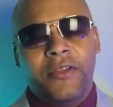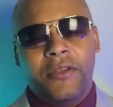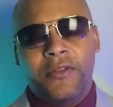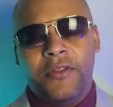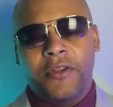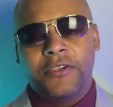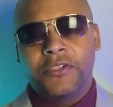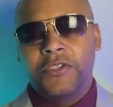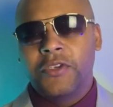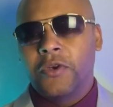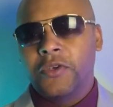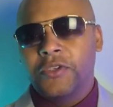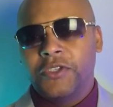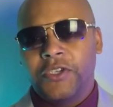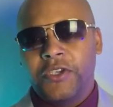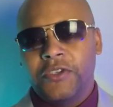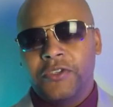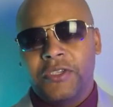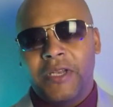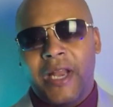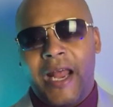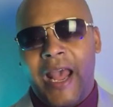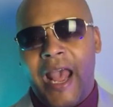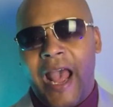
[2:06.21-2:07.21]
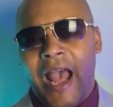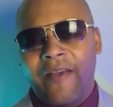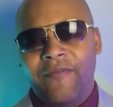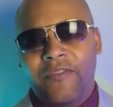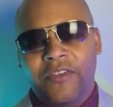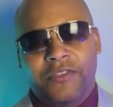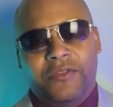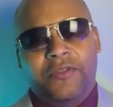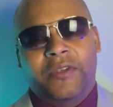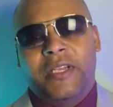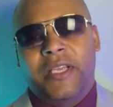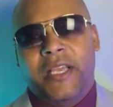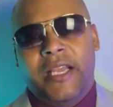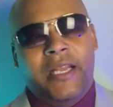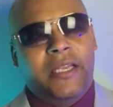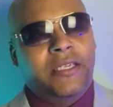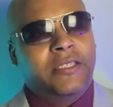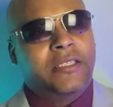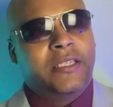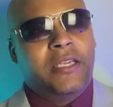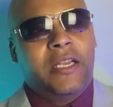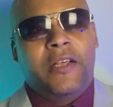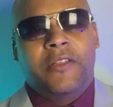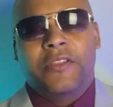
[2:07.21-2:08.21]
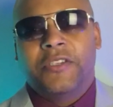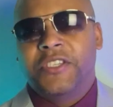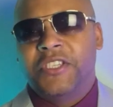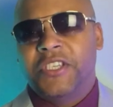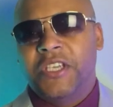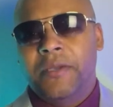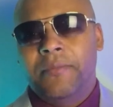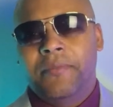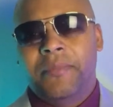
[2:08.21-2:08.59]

there's no excuse to not have this one. Again, it's another cheap.